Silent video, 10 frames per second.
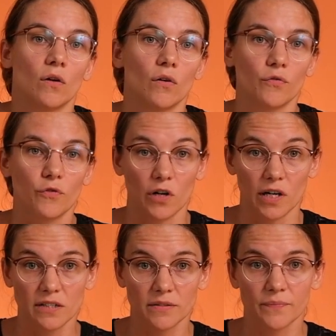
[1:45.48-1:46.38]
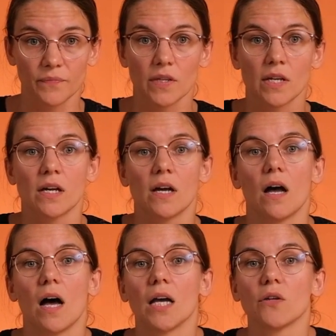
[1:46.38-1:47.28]
Third,
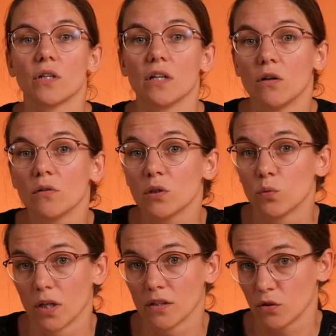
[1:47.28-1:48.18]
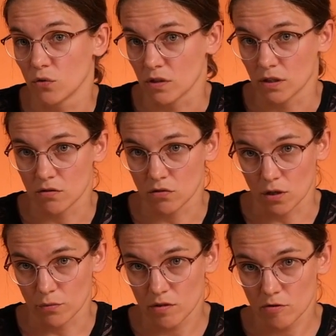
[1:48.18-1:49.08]
are you the only one using this
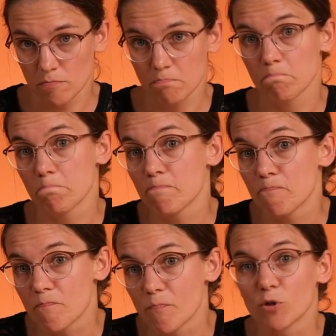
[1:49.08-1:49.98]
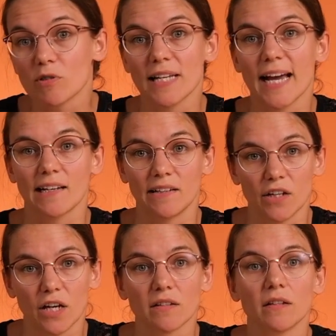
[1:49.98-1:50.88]
service? Most likely
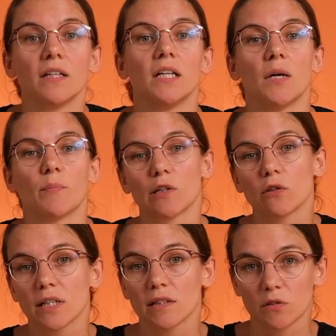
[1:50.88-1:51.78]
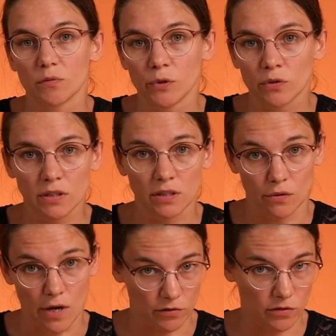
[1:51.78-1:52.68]
not, but look at the community
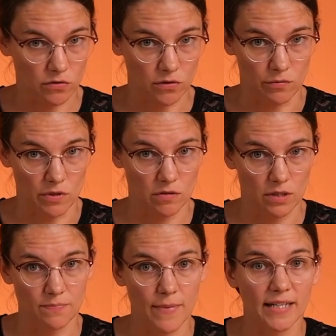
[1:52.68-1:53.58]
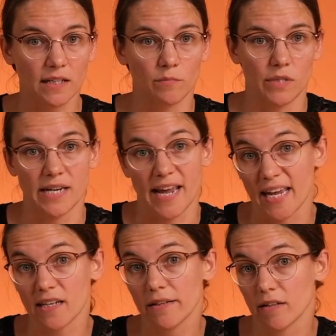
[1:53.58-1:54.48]
around this service. It might come in
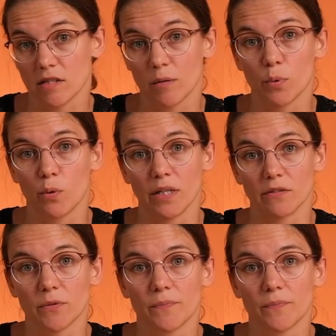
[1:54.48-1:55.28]
handy at some point.